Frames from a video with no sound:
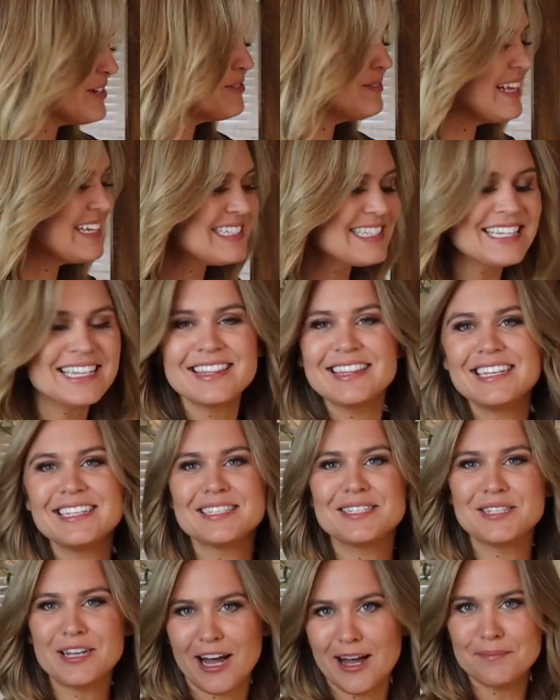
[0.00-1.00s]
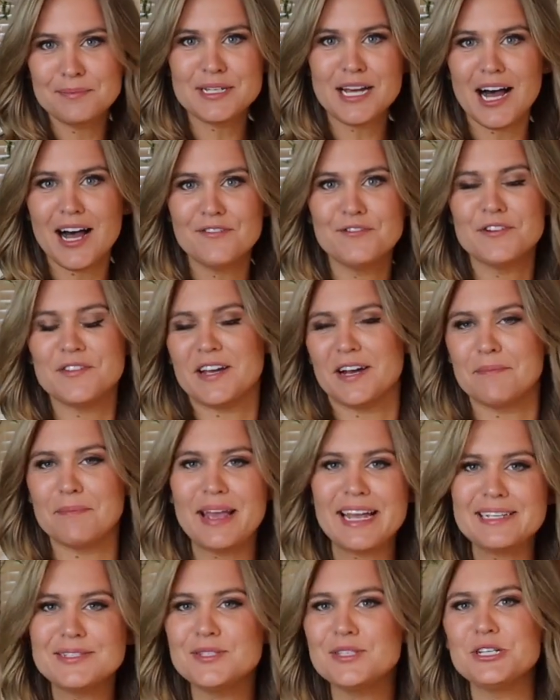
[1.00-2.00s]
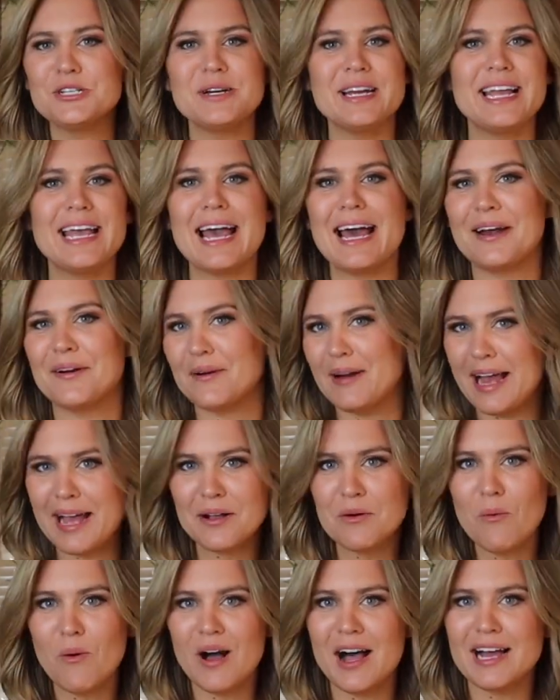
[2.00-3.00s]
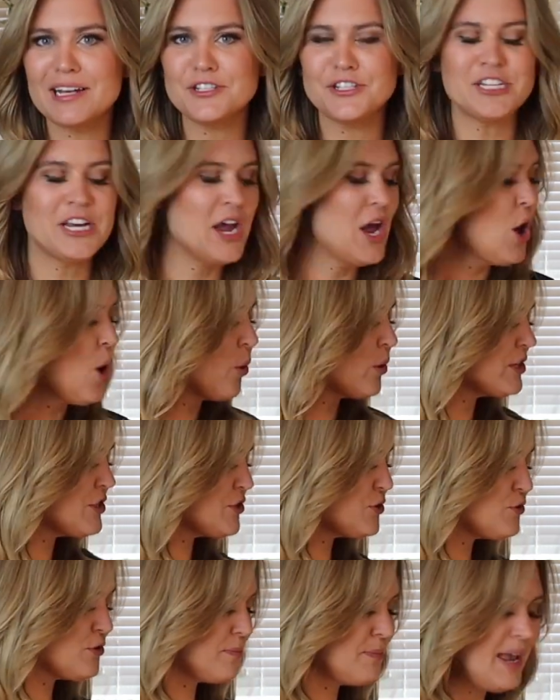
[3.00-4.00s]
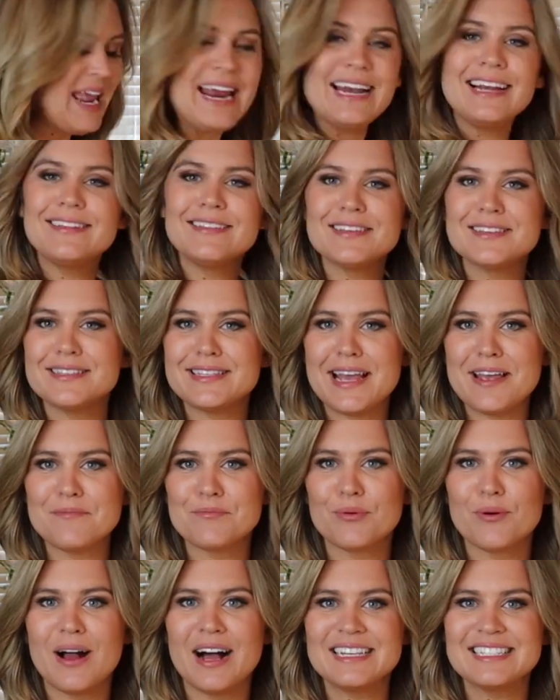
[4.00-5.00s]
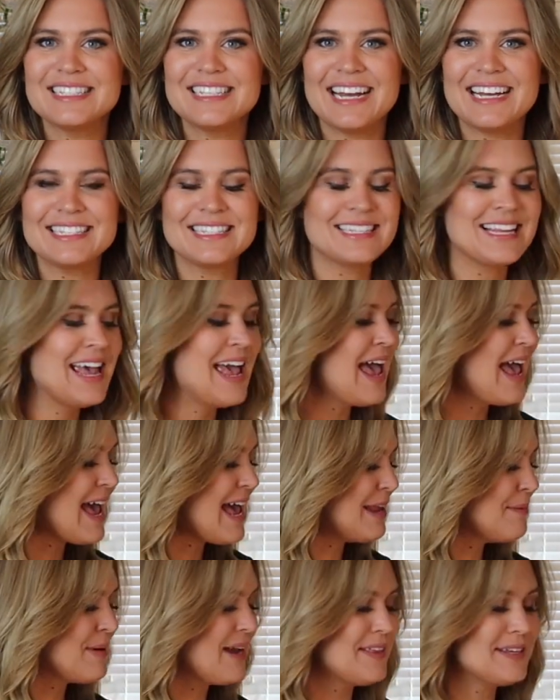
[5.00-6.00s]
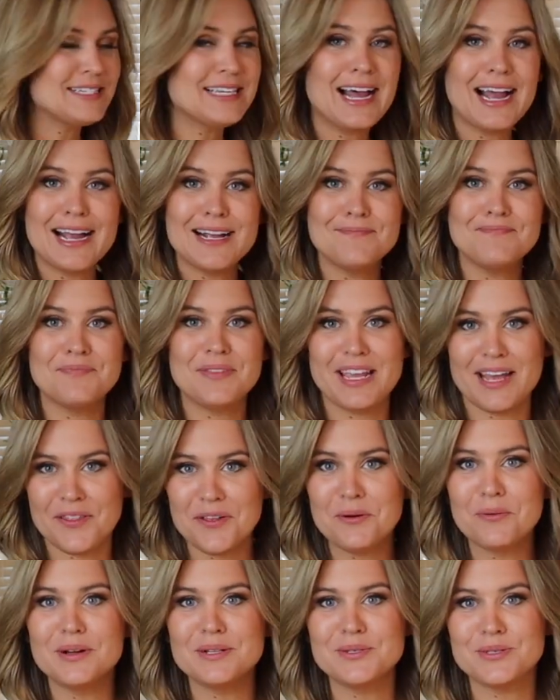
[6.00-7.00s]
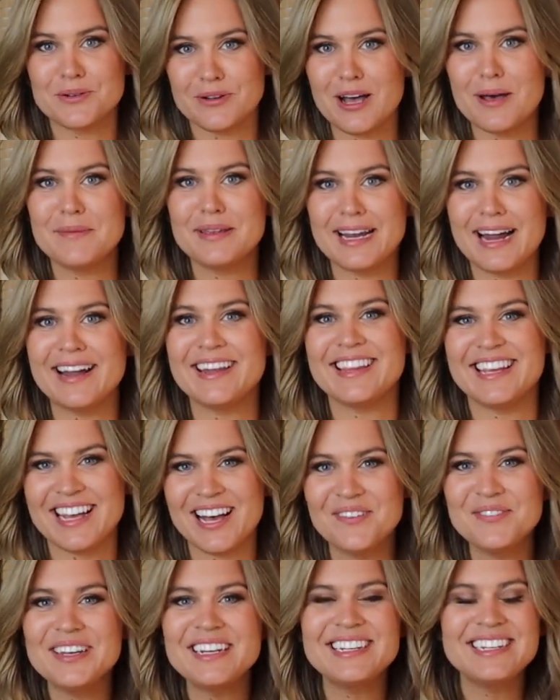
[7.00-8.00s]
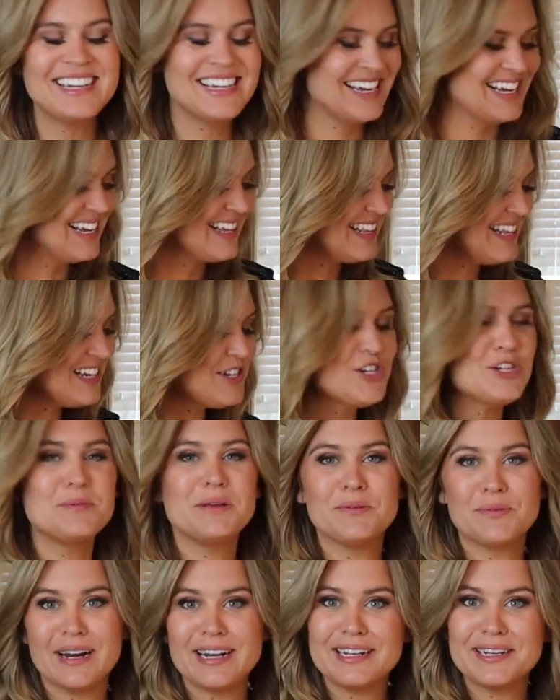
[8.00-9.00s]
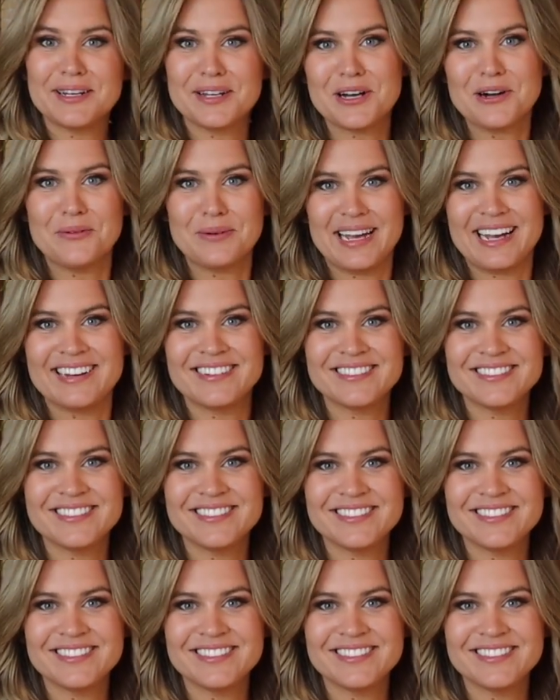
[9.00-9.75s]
So let's get these topped off with our pastry and our egg wash. We're just repeating the same process. And by the time the other ones are coming out of the oven, these should be ready to go in.